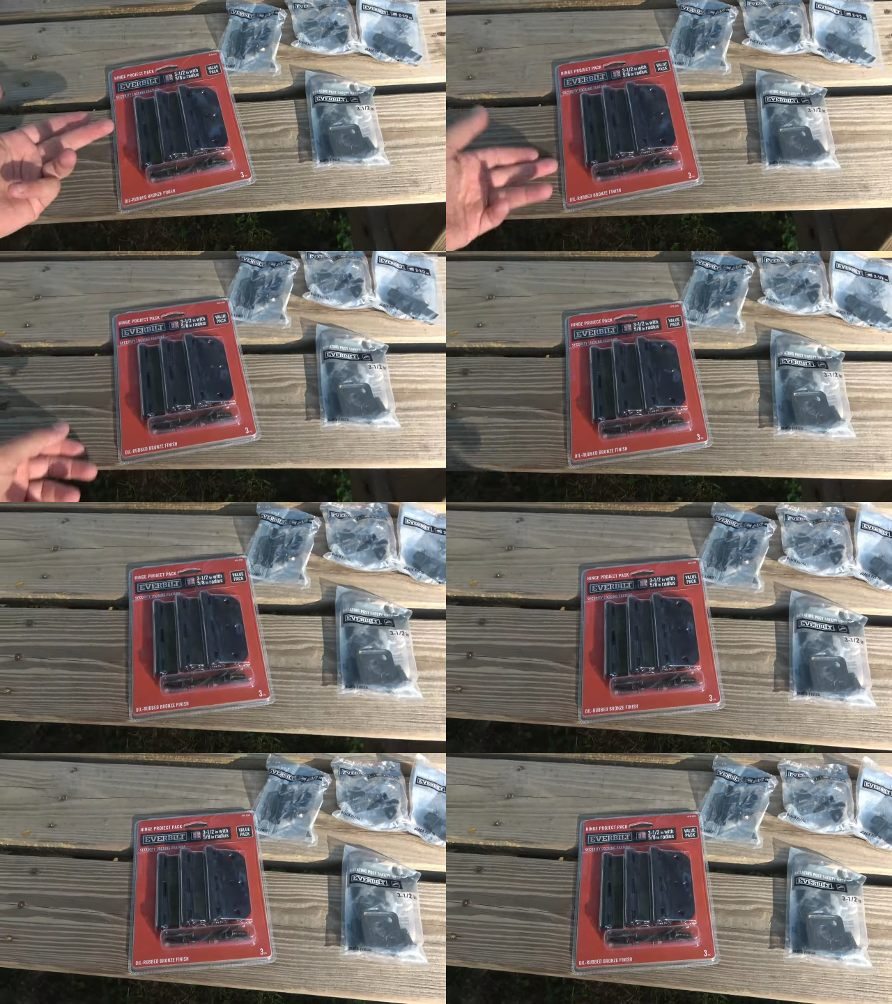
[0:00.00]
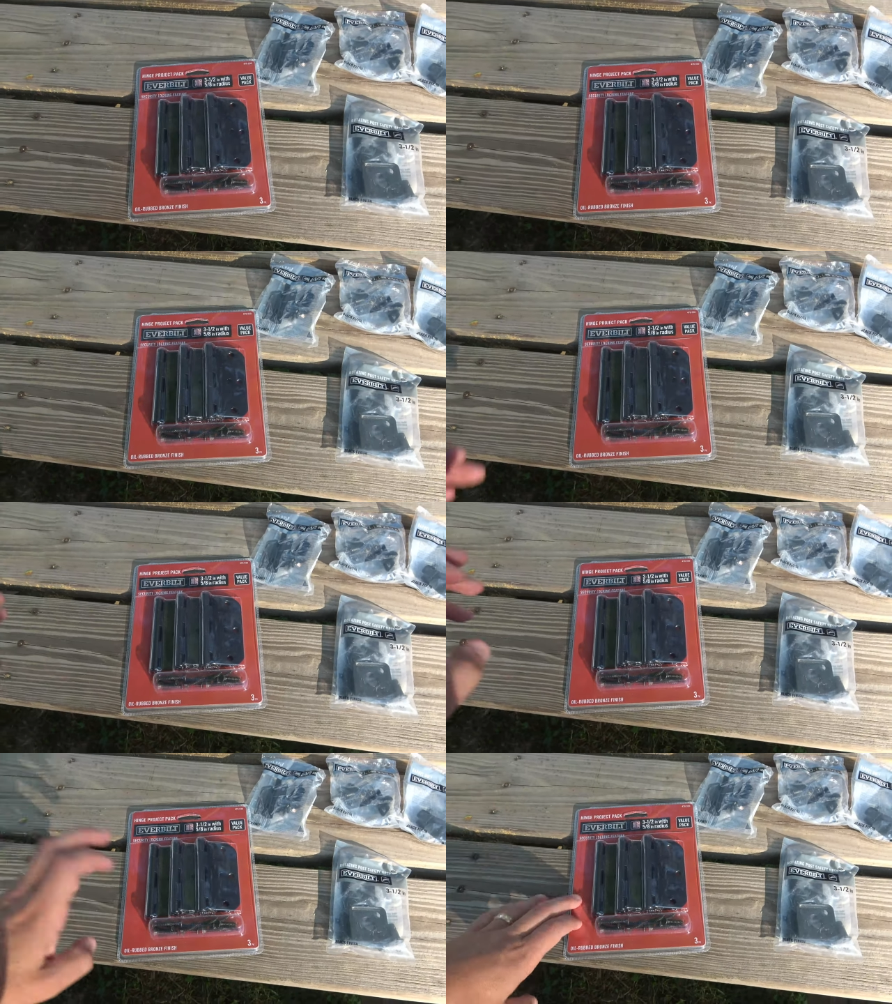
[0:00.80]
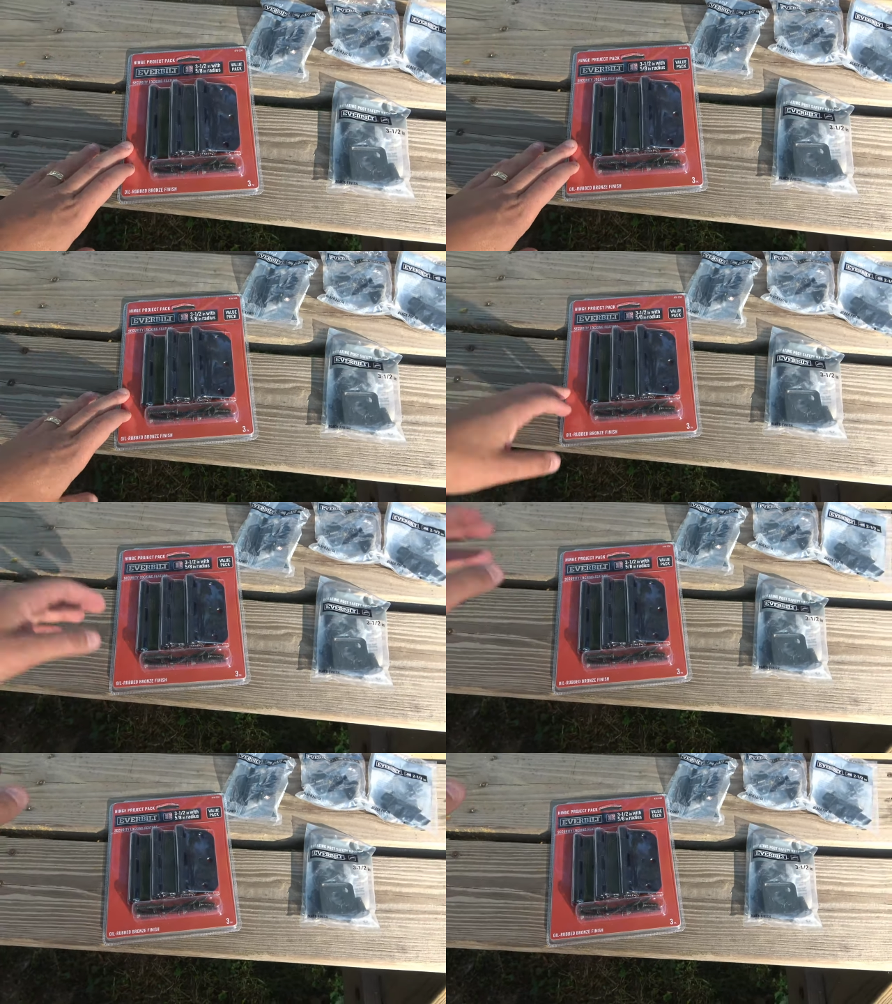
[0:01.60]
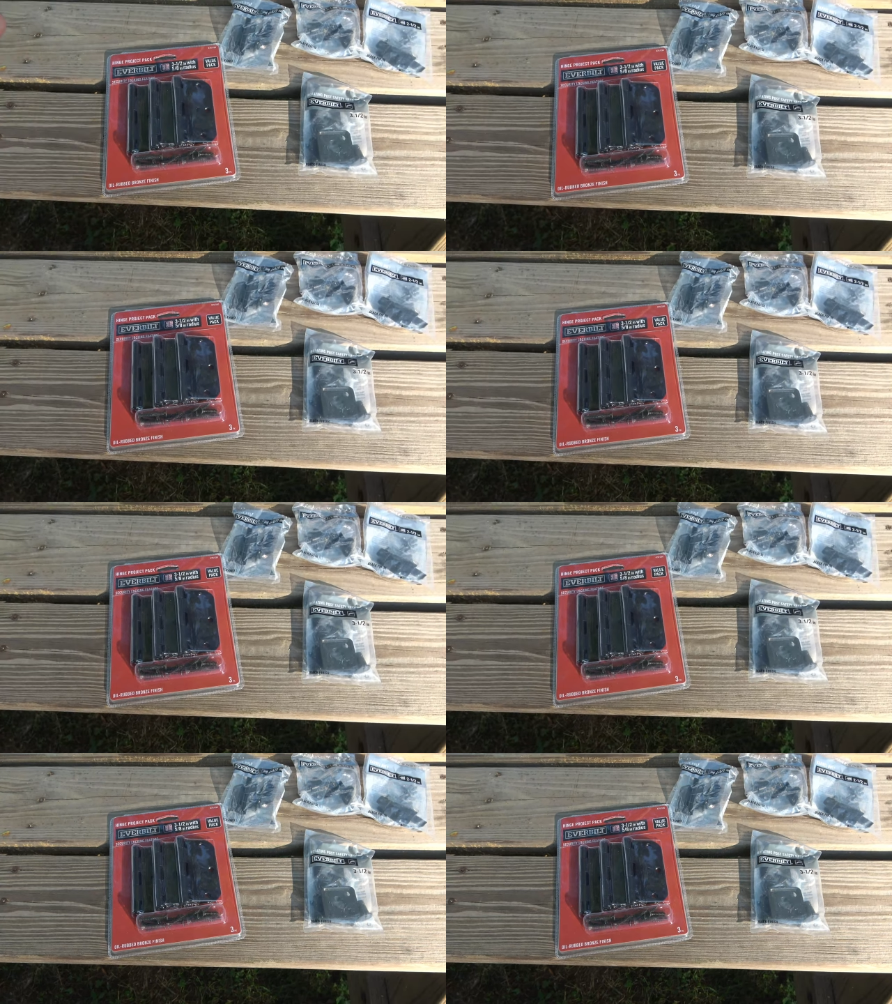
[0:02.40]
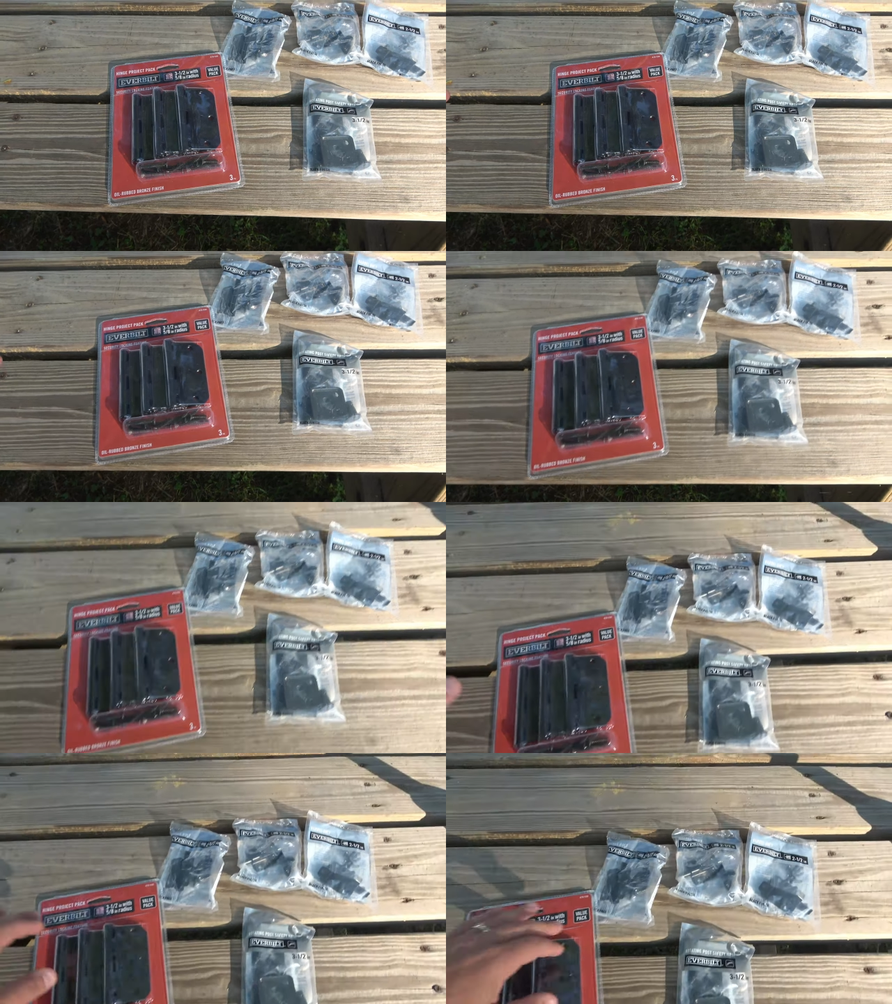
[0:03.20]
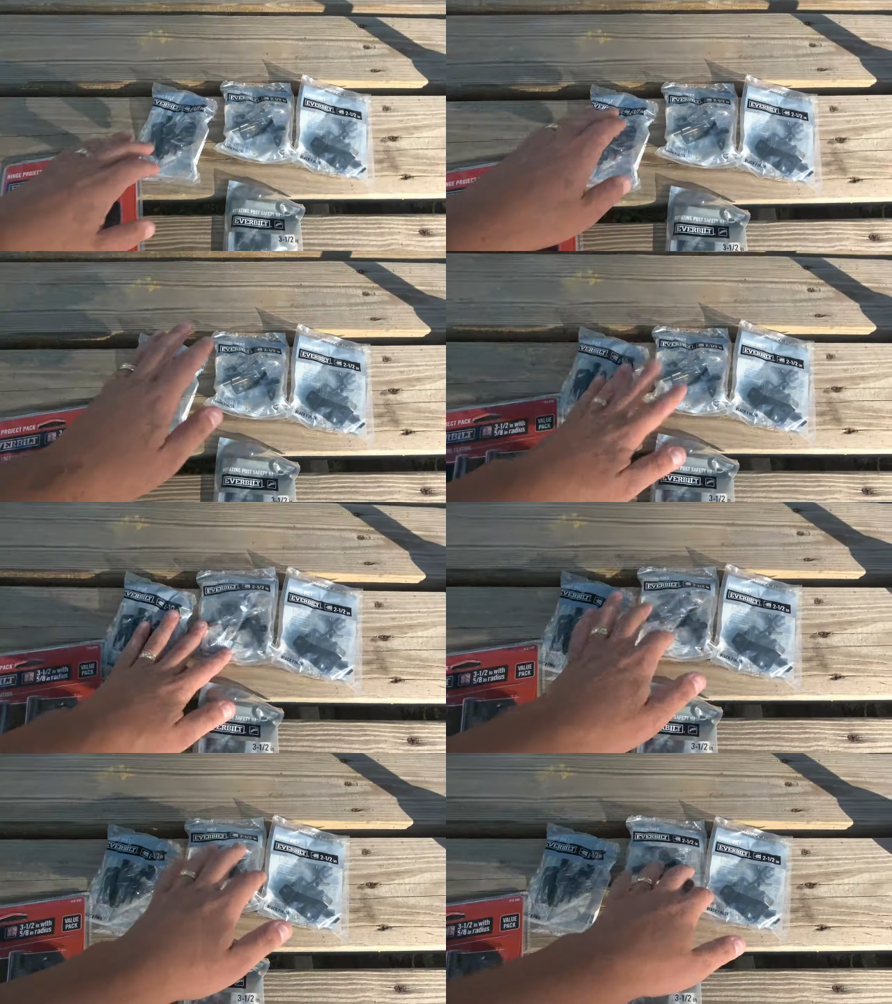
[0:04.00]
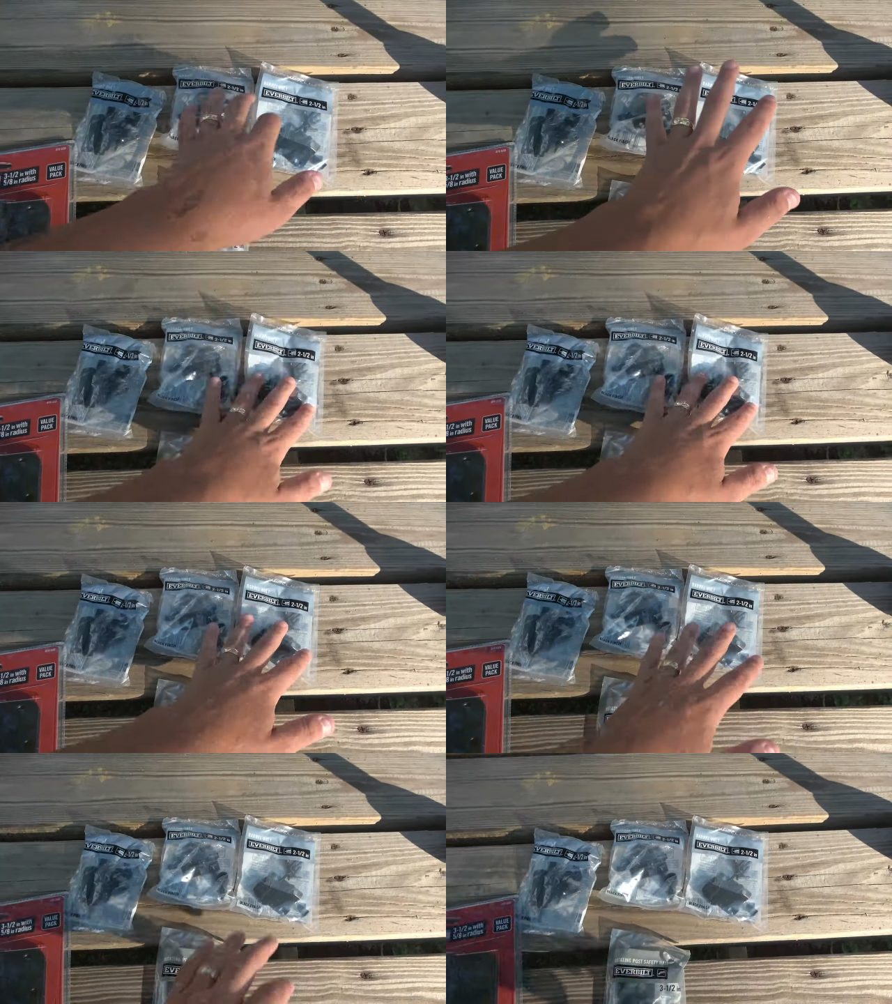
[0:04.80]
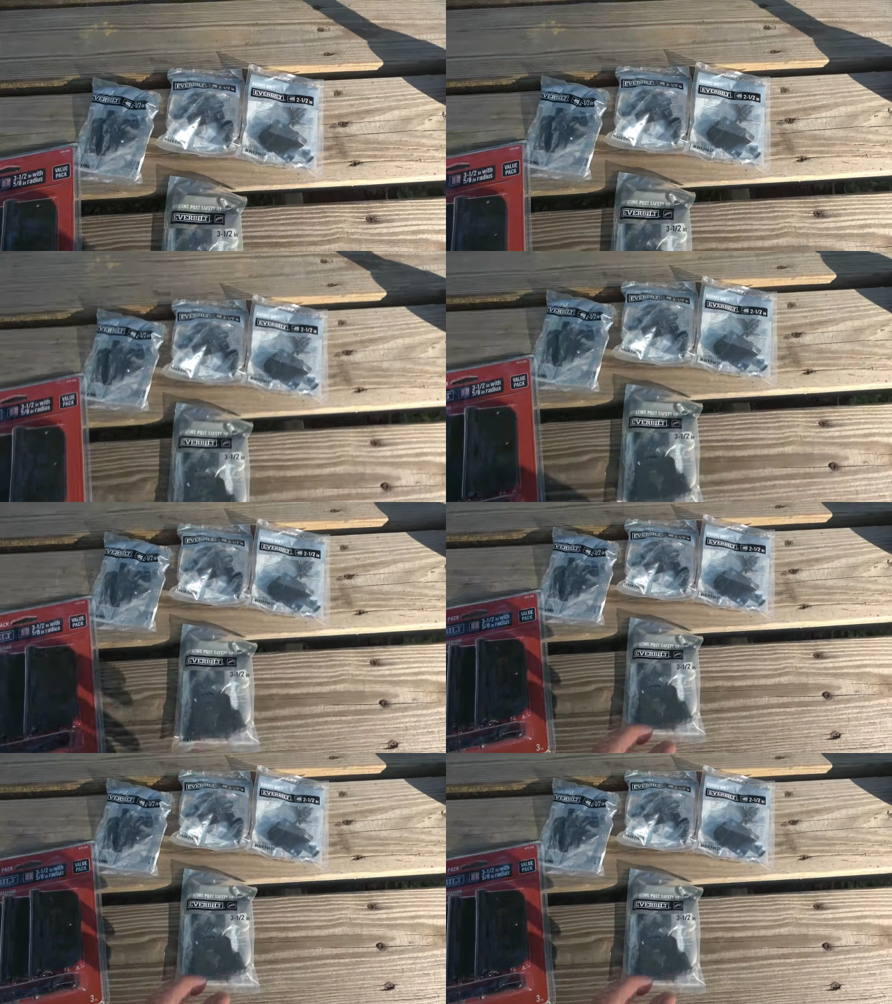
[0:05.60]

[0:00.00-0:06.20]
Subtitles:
No face is visible, so there are no lips to read.